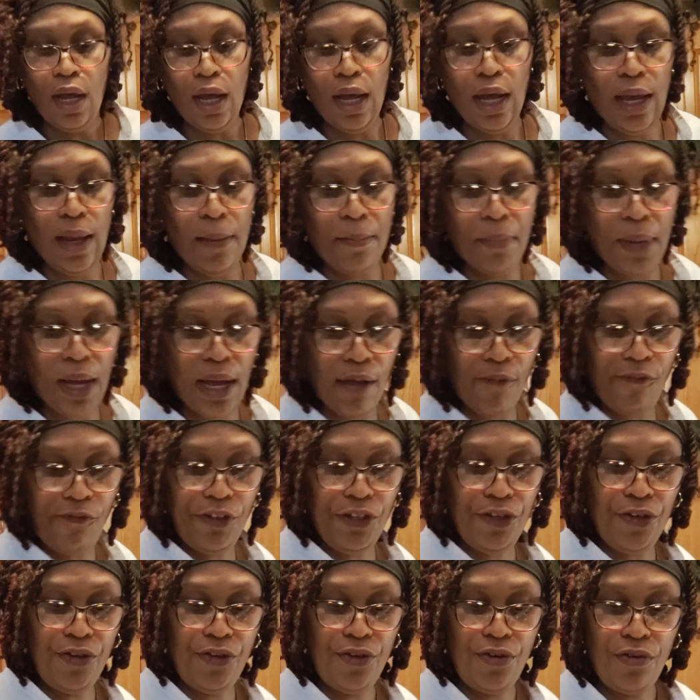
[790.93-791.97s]
And my
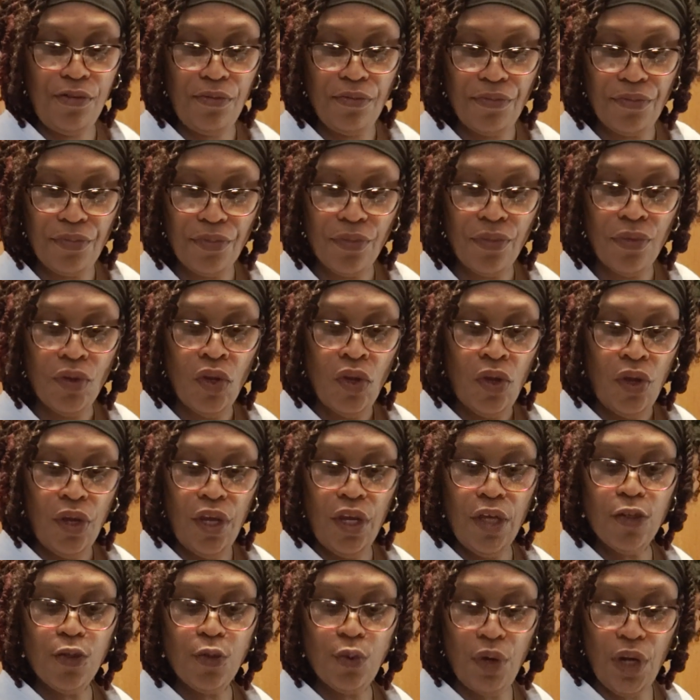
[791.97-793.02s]
food
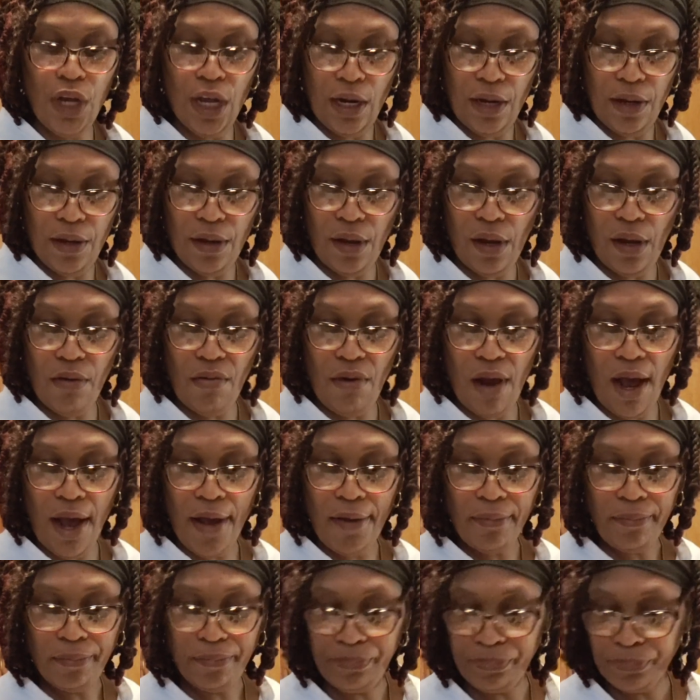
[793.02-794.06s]
is ready. All
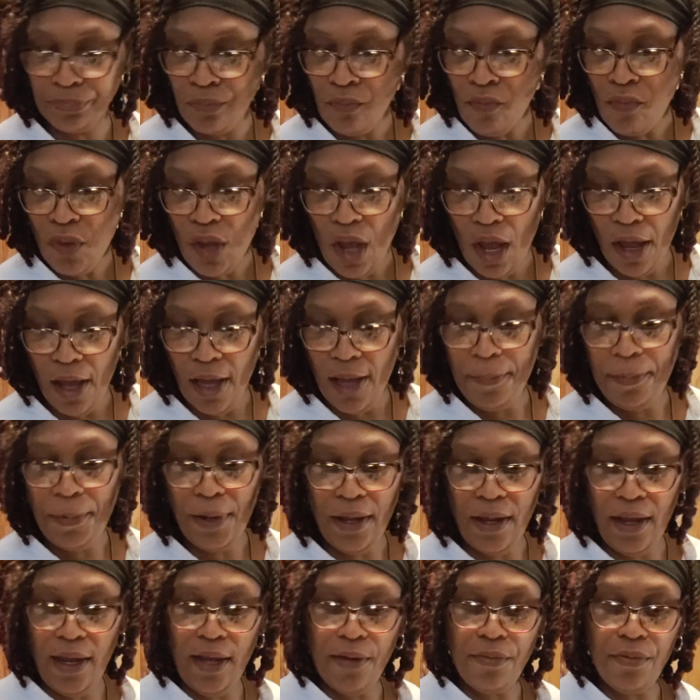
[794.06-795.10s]
right? I ain't
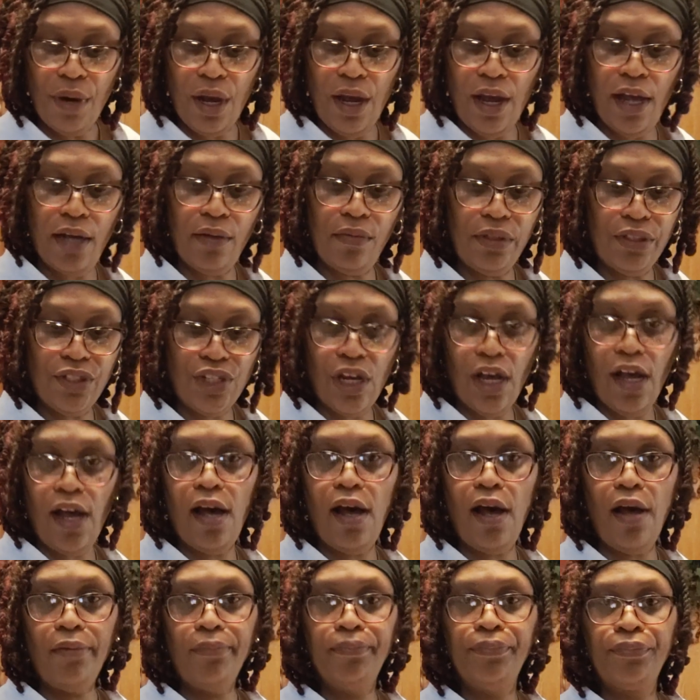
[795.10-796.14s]
playing around with
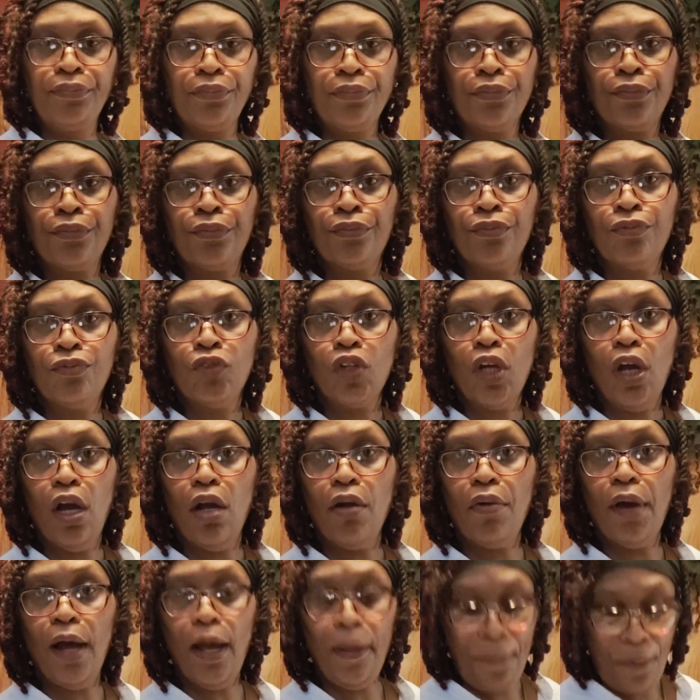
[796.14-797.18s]
y'all.
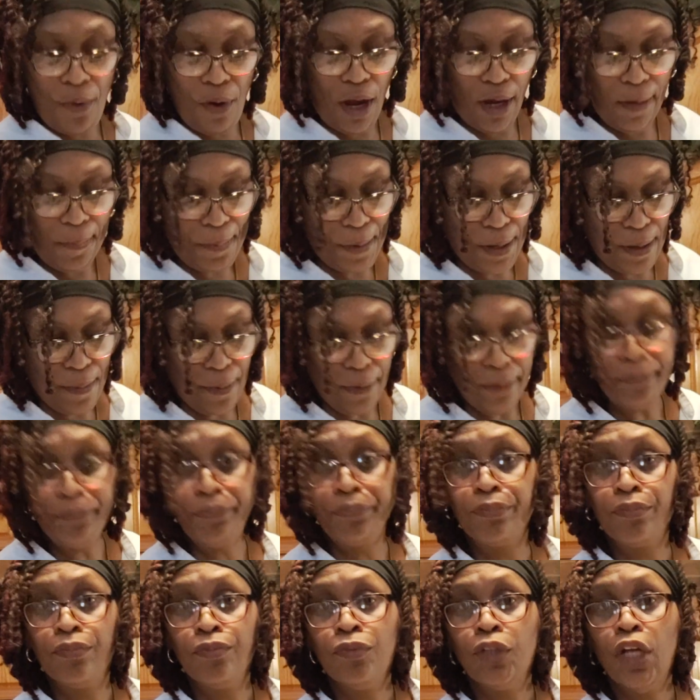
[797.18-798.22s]
All right, party people.
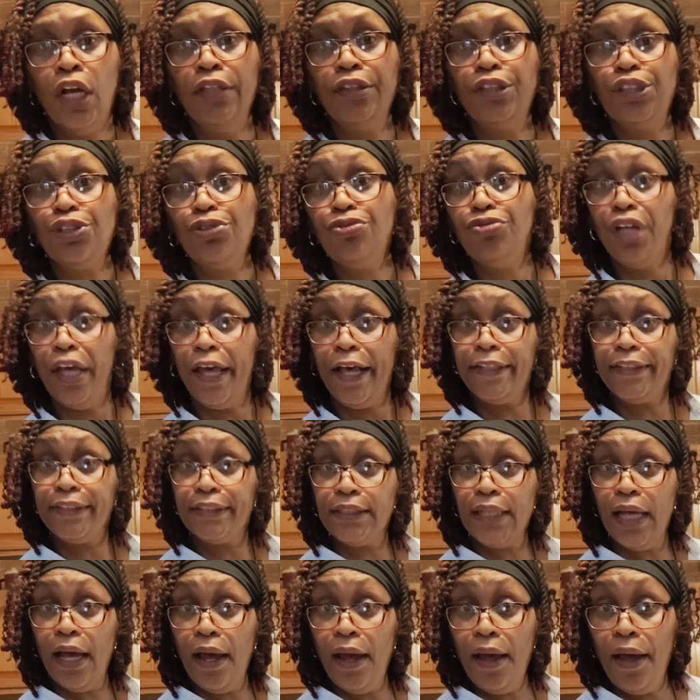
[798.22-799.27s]
Until
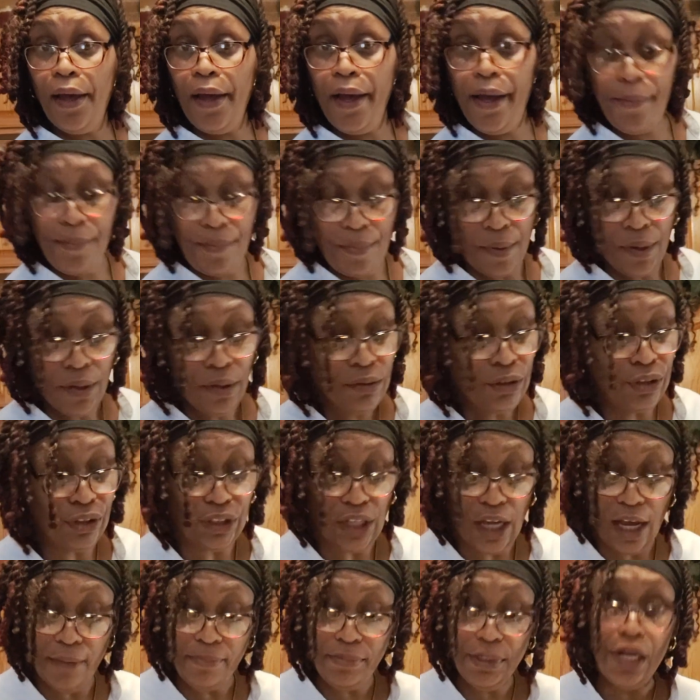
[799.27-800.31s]
next time,
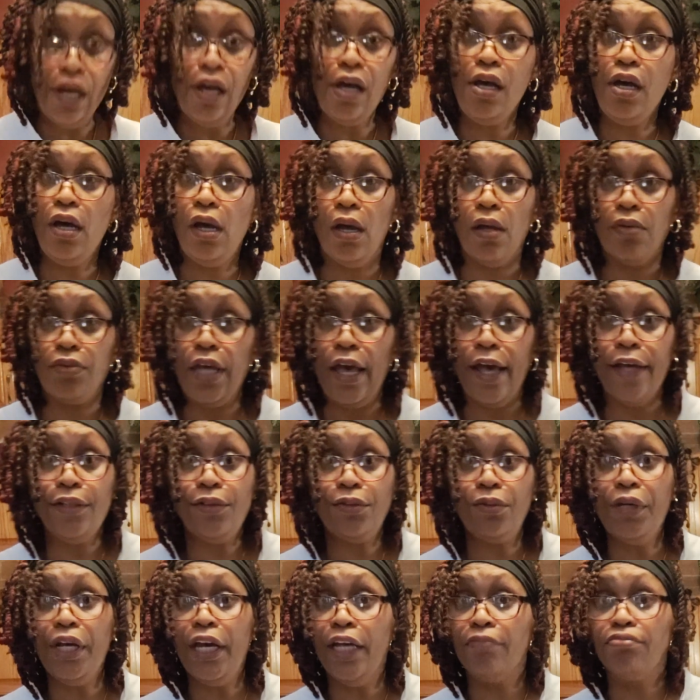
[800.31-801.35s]
because I'm done. That
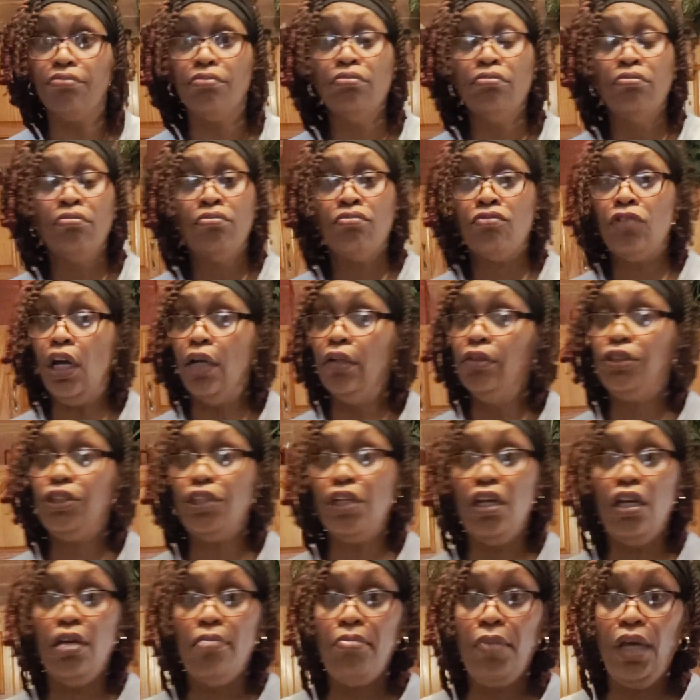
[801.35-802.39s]
quick.
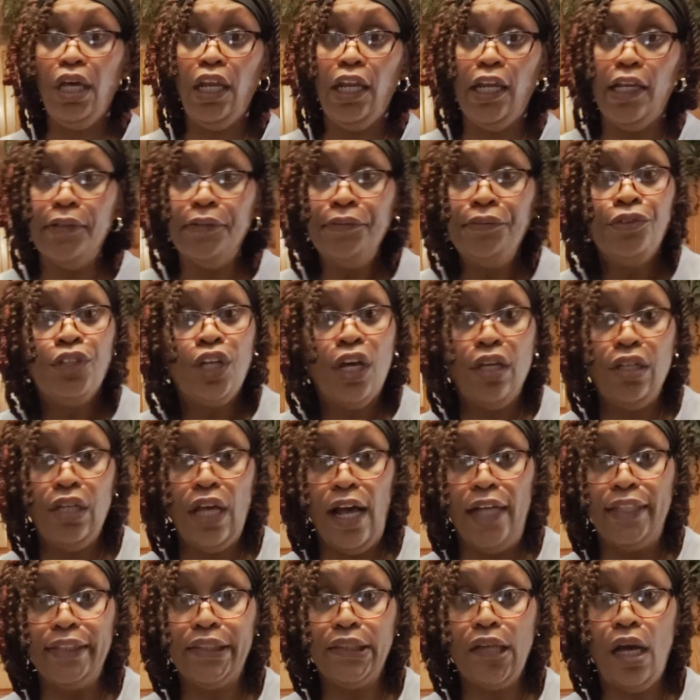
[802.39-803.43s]
13 minutes. And
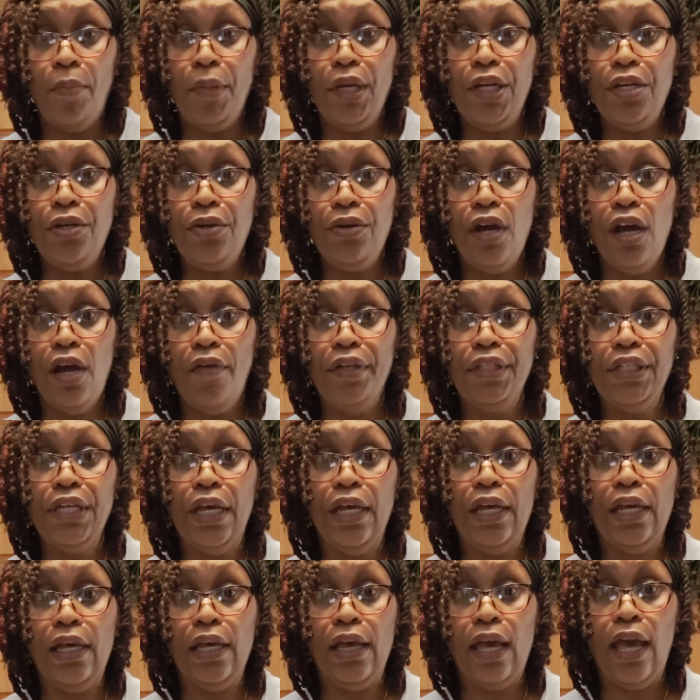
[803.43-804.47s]
y'all saw me do
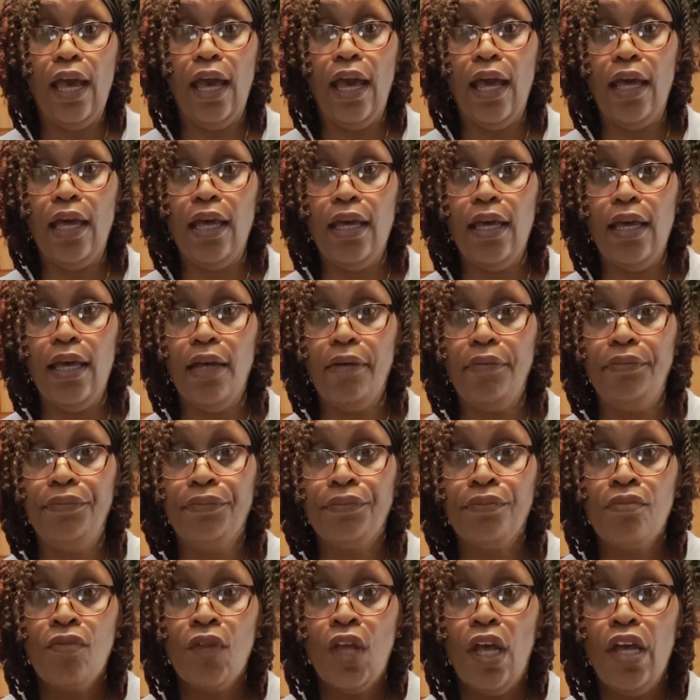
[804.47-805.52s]
everything. And it
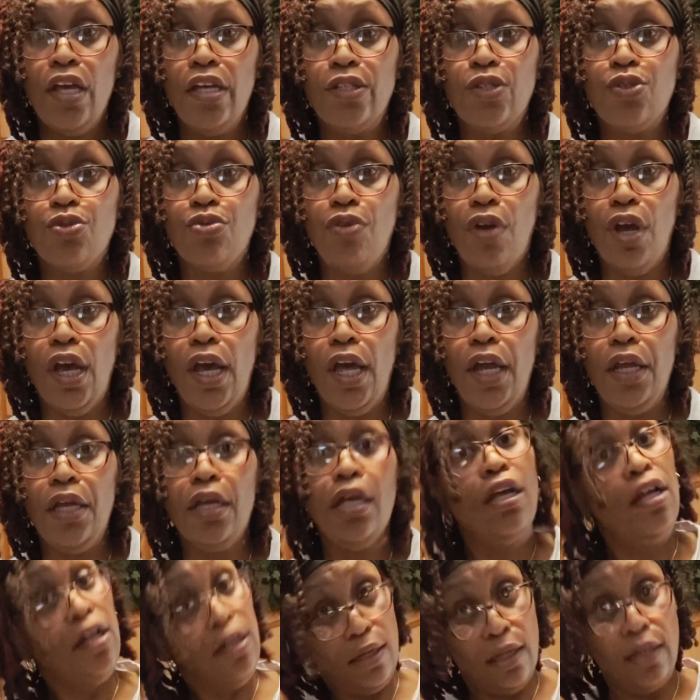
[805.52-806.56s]
is
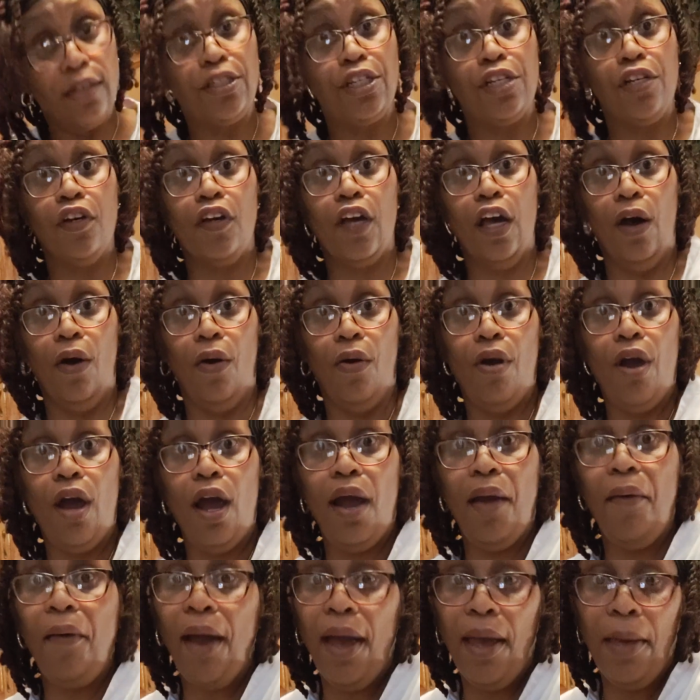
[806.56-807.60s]
ready to go. All
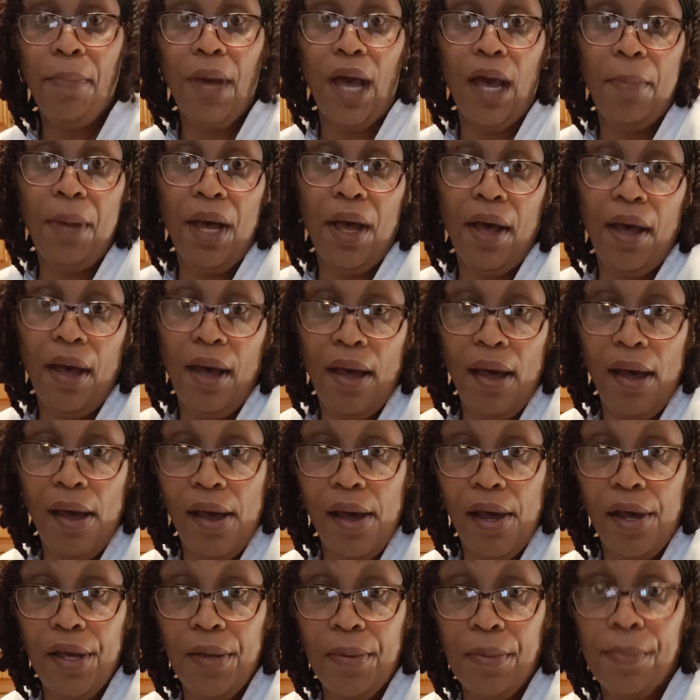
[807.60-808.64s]
right,
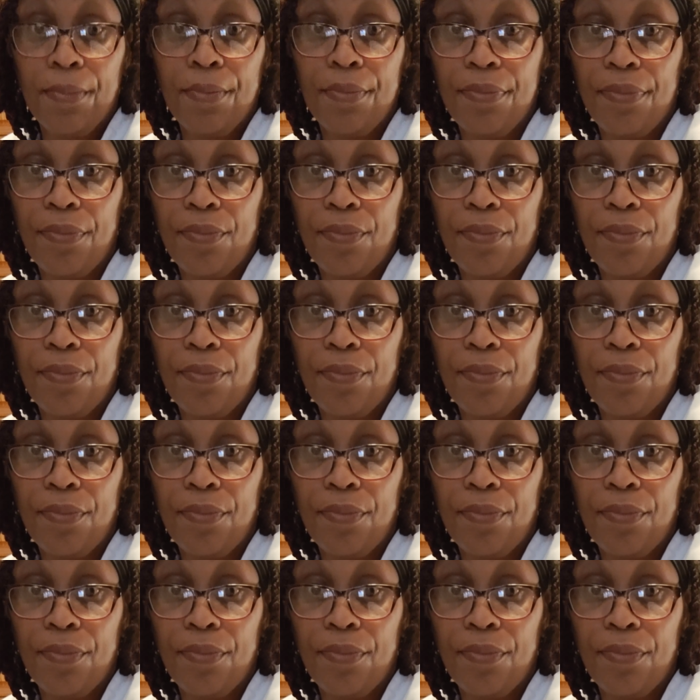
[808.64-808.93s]
bye-bye.